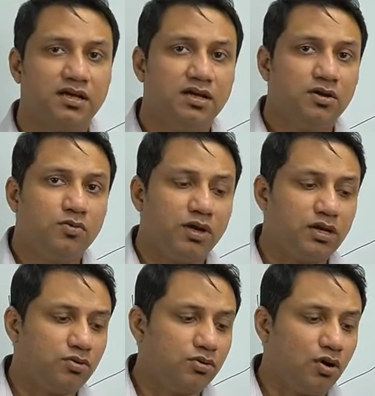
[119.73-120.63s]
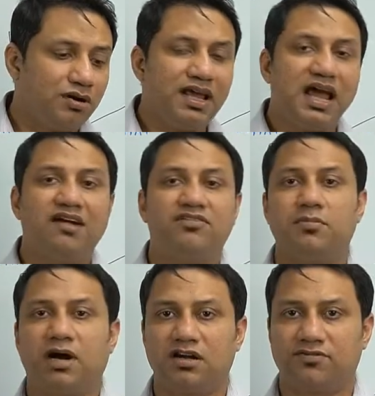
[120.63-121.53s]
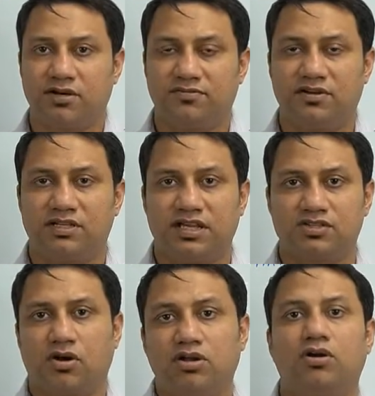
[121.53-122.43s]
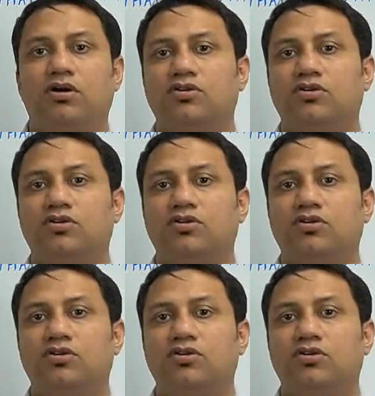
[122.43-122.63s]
when you already have demand for different things, all you got to do